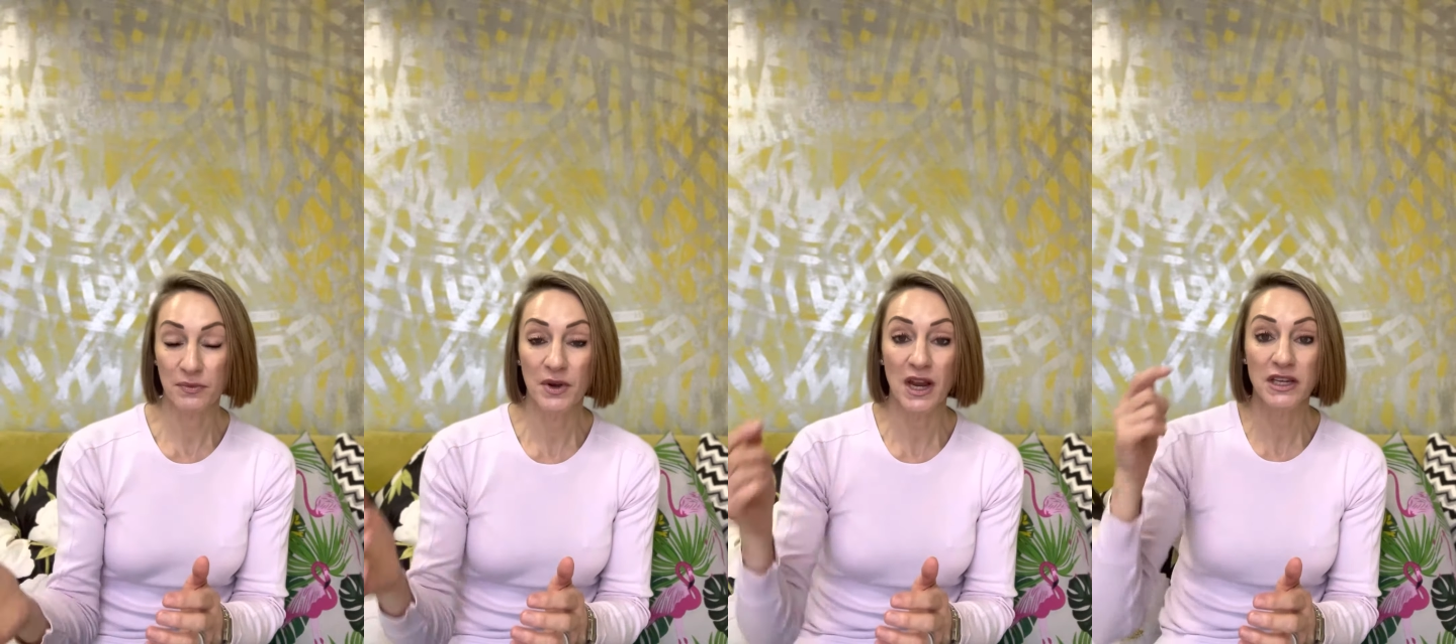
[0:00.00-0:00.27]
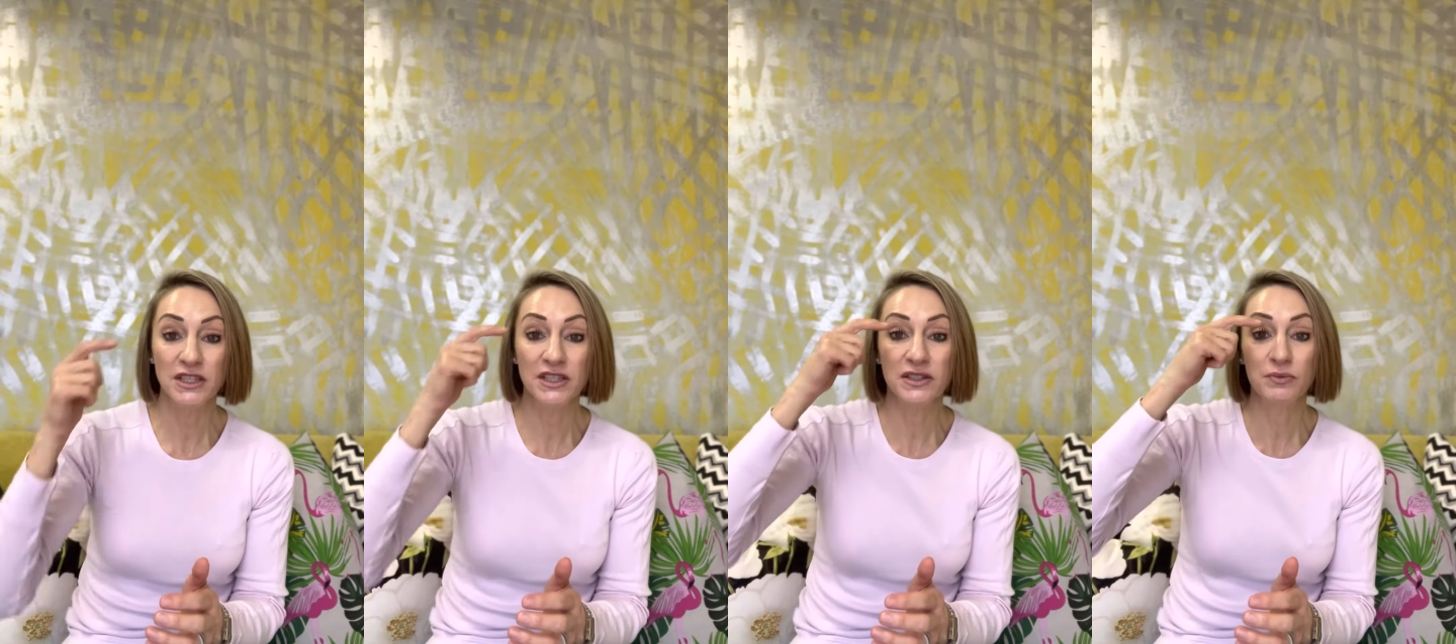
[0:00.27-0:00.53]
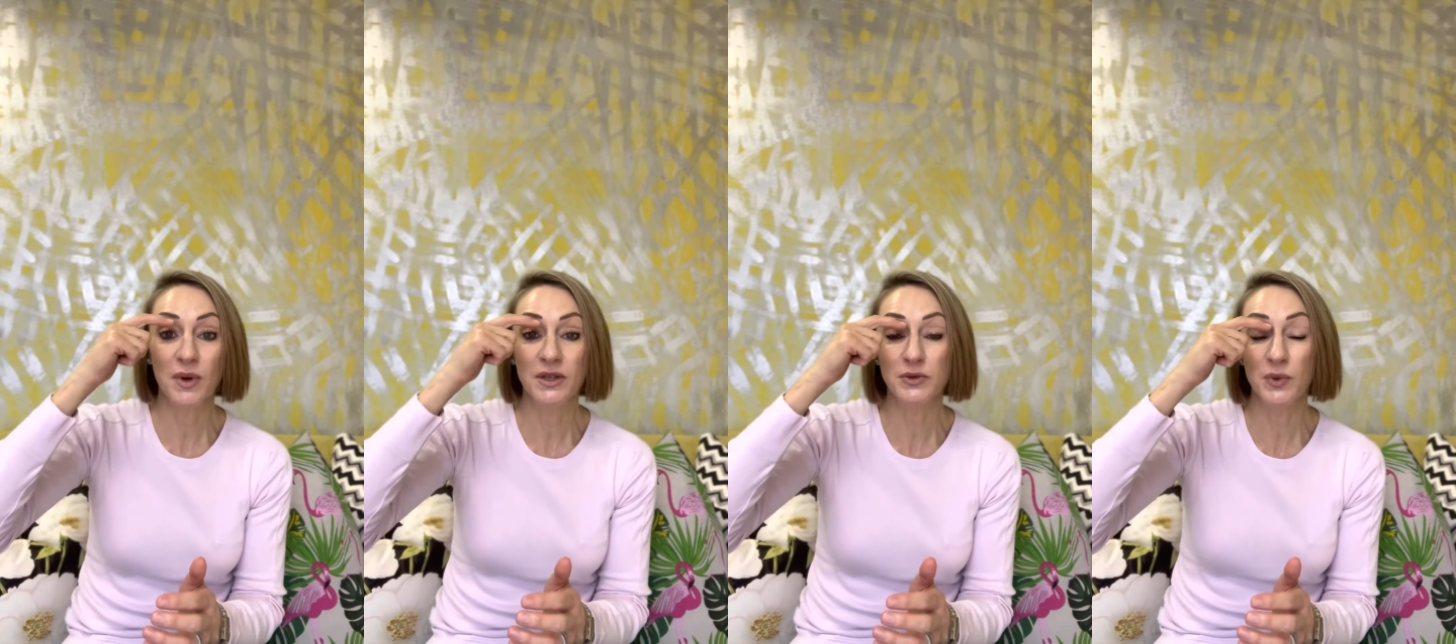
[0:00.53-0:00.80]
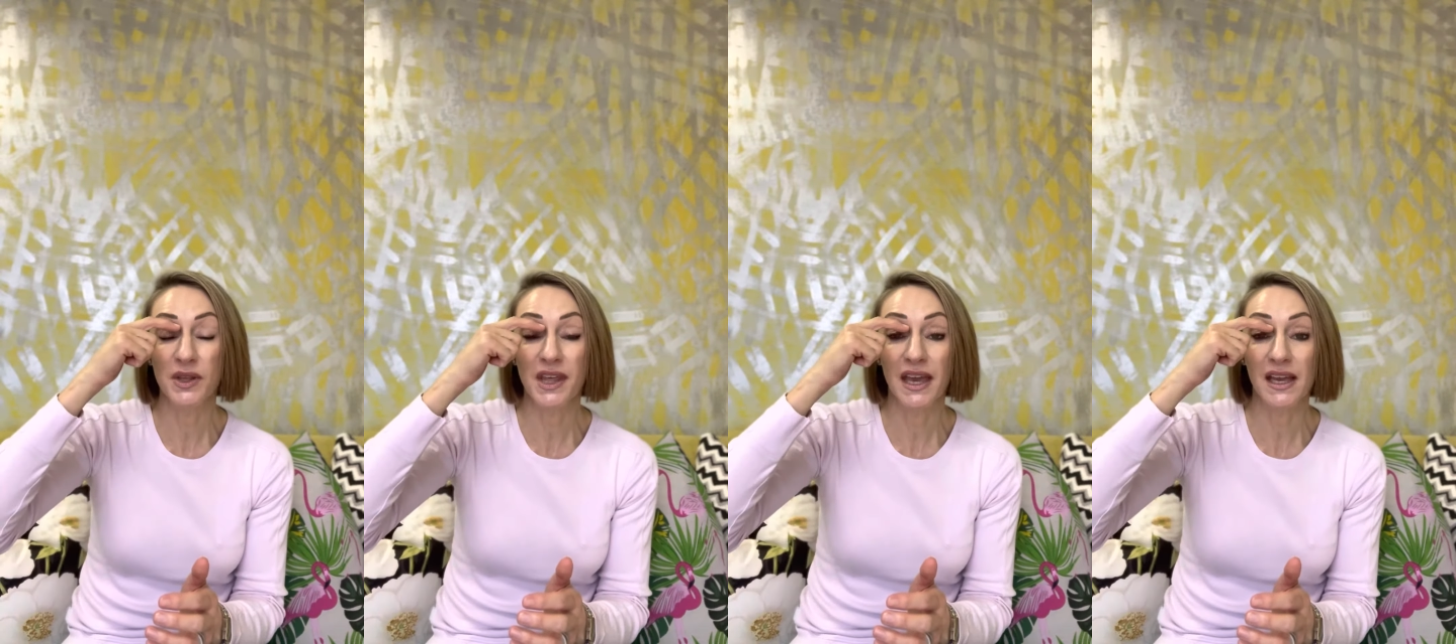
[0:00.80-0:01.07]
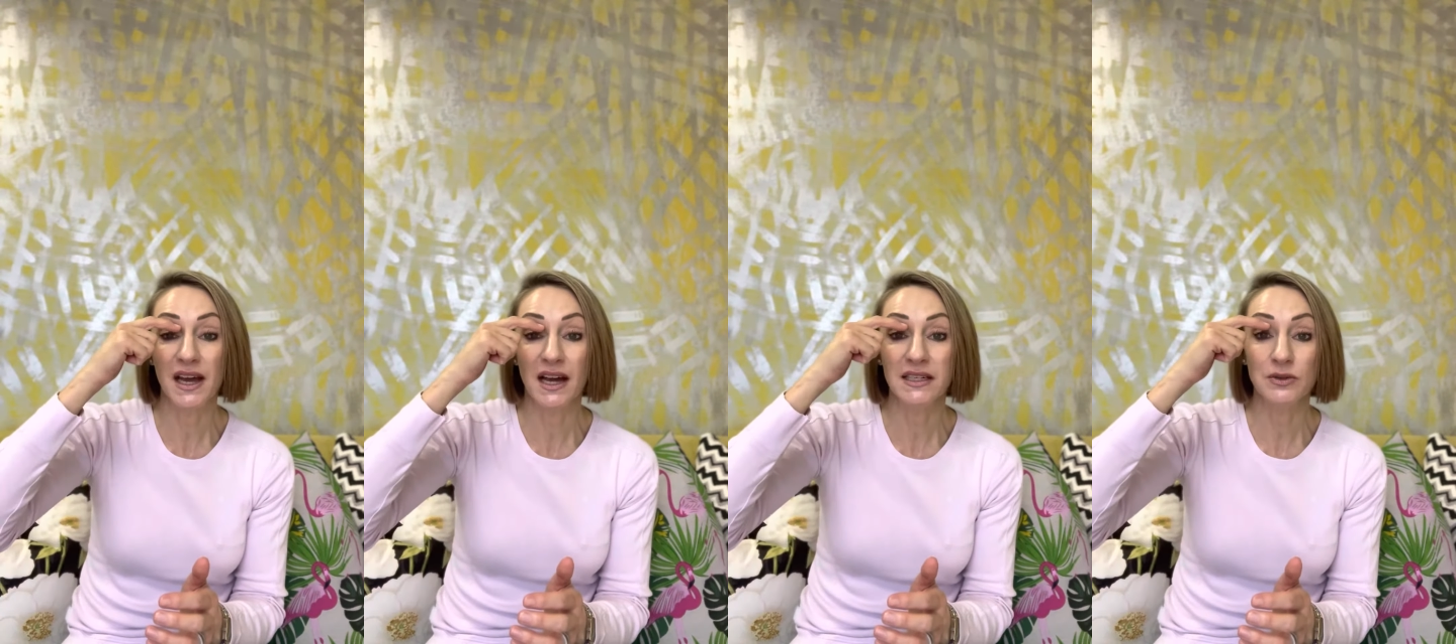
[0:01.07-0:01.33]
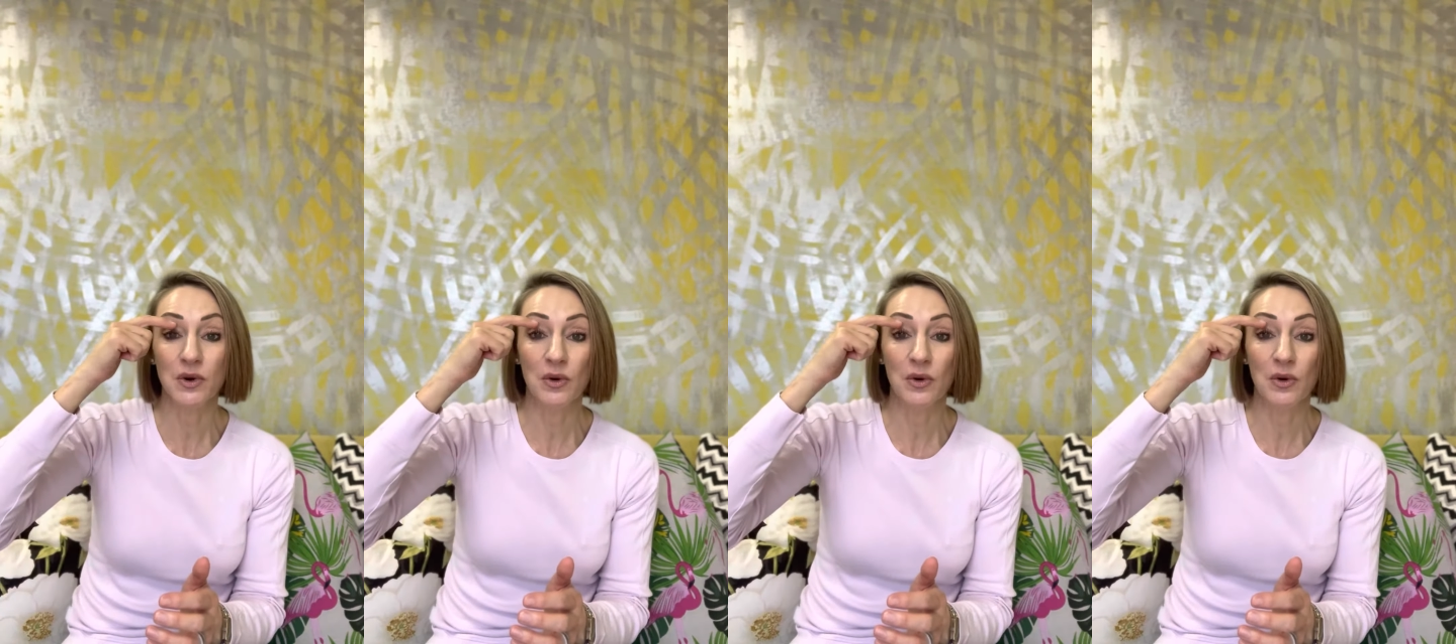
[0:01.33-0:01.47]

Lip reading: which is where they cut